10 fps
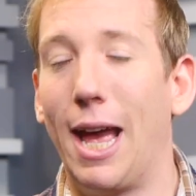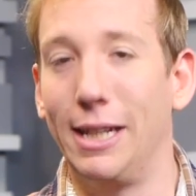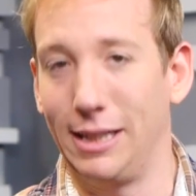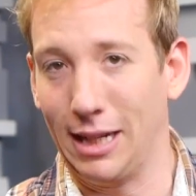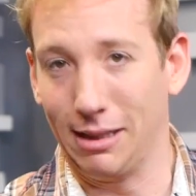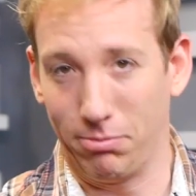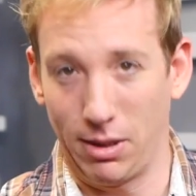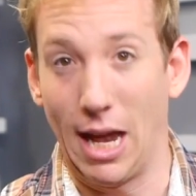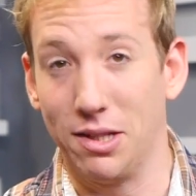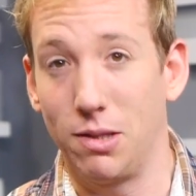And uh,
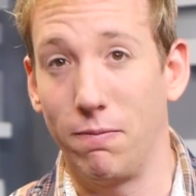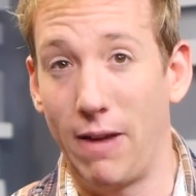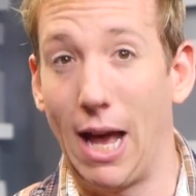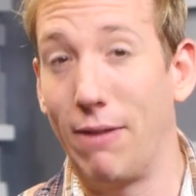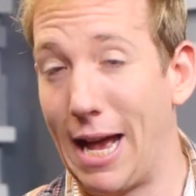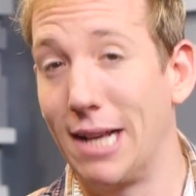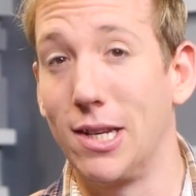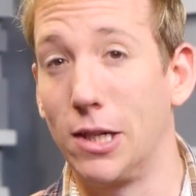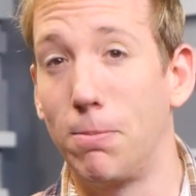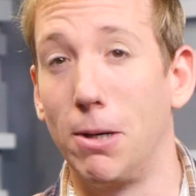yes, Valve has
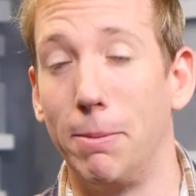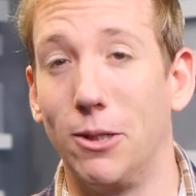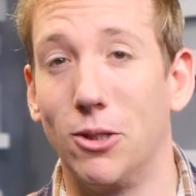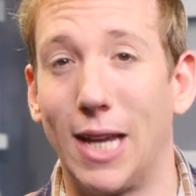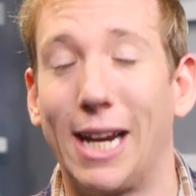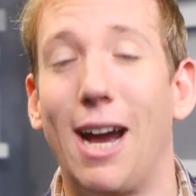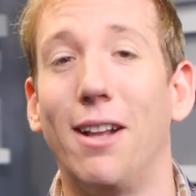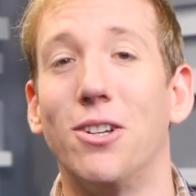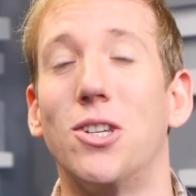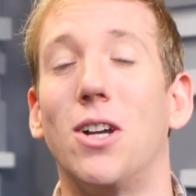an experimental
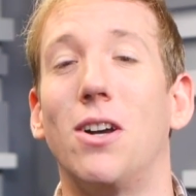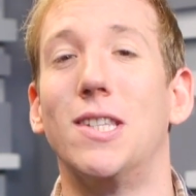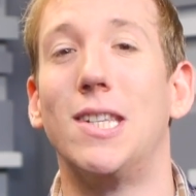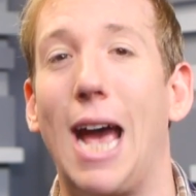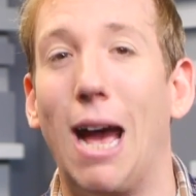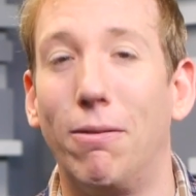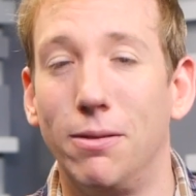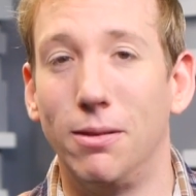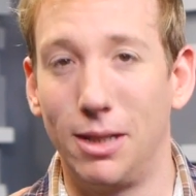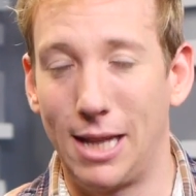psychologist on
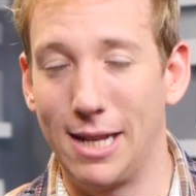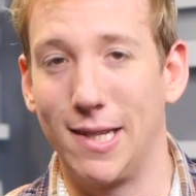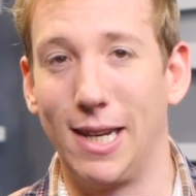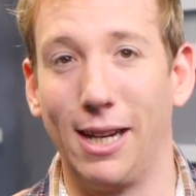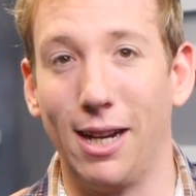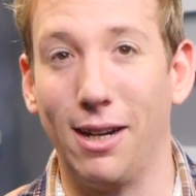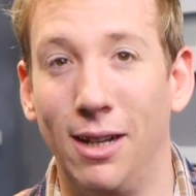staff. Let that sink in.